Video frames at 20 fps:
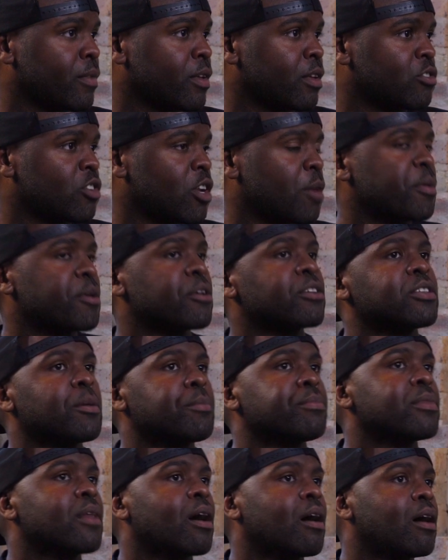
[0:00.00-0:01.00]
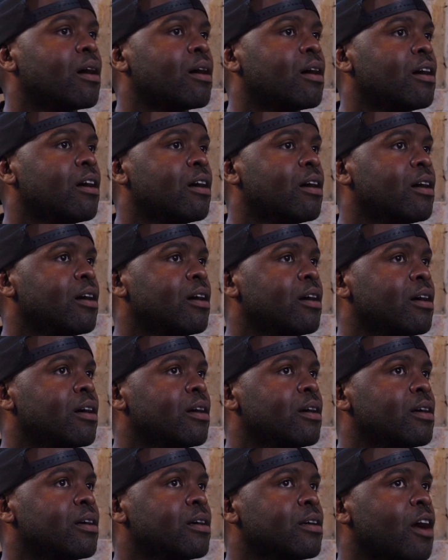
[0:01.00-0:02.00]
Do you know what I mean? Because
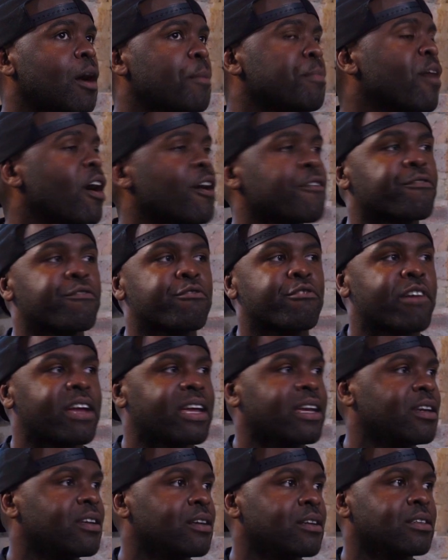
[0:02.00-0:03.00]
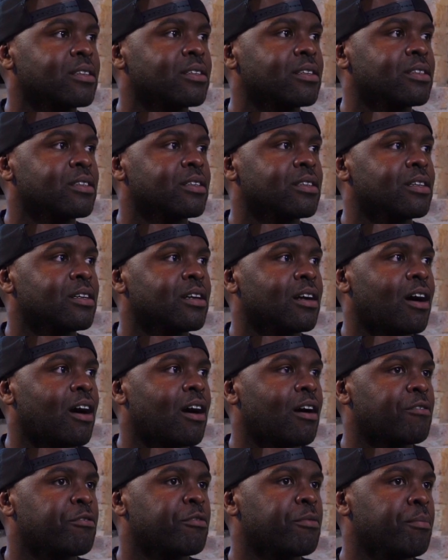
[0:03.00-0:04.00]
I'm not afraid
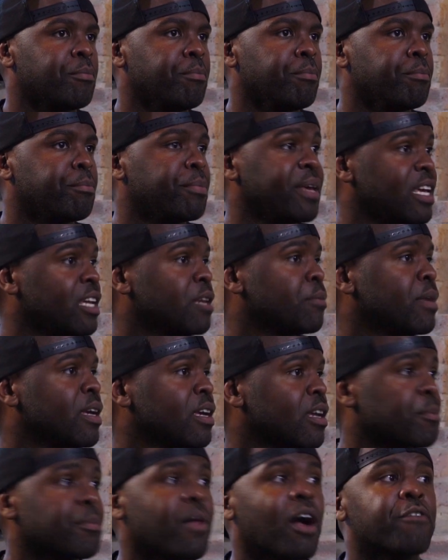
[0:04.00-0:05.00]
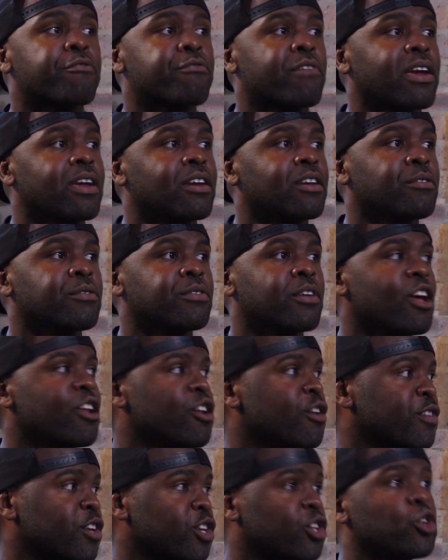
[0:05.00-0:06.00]
of being me, and I'm not afraid of
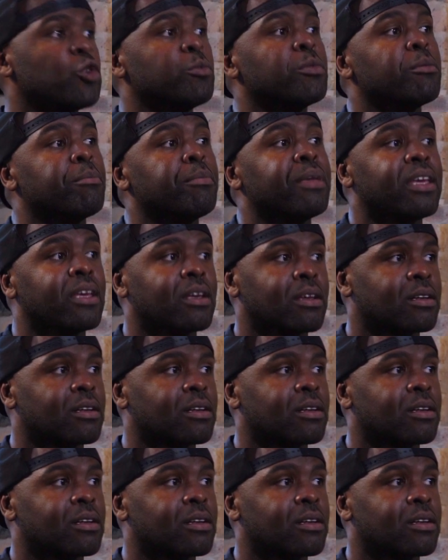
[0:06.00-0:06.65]
another human being.